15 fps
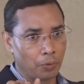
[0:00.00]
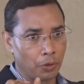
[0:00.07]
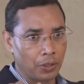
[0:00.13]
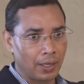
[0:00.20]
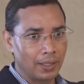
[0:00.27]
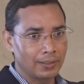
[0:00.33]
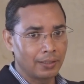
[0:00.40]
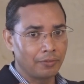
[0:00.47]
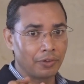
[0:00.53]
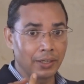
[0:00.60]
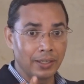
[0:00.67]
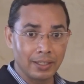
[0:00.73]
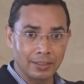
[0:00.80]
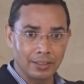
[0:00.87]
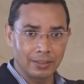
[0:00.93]
Broca's and
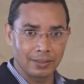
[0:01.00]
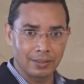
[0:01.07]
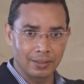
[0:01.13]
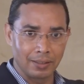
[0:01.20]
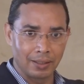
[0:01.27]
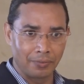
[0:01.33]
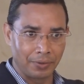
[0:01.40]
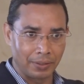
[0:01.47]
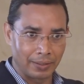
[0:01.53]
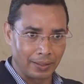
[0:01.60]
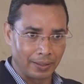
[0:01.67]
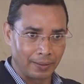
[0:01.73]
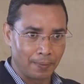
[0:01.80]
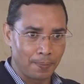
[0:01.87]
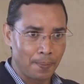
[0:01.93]
Wernicke's is affected.